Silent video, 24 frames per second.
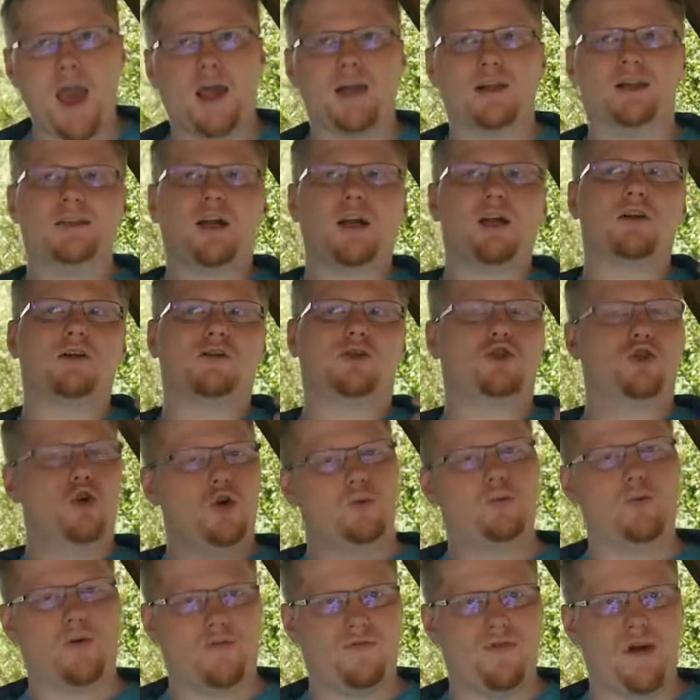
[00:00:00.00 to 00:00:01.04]
It's not a
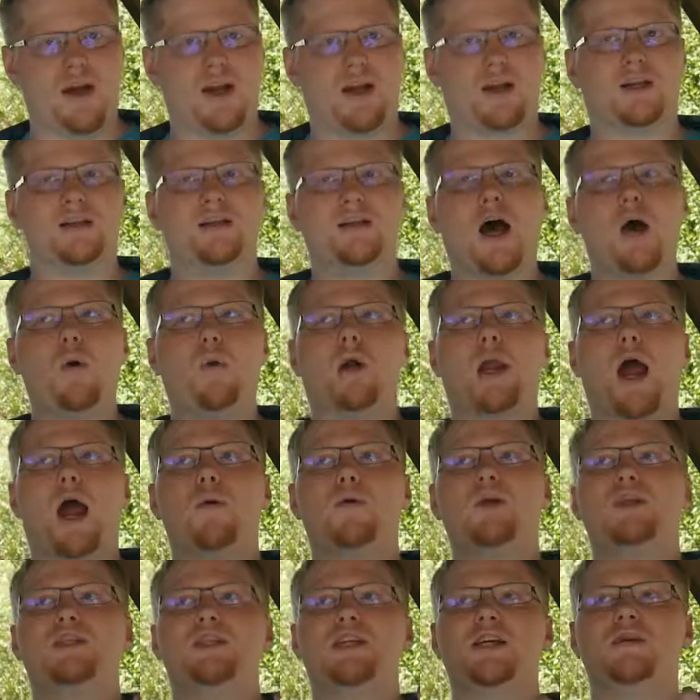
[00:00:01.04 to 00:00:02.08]
super fun. It's not what I
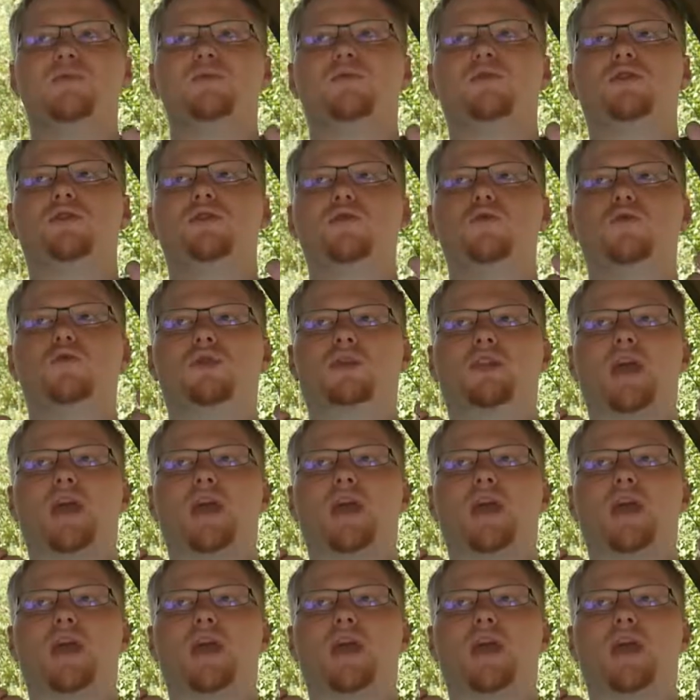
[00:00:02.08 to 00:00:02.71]
would deem to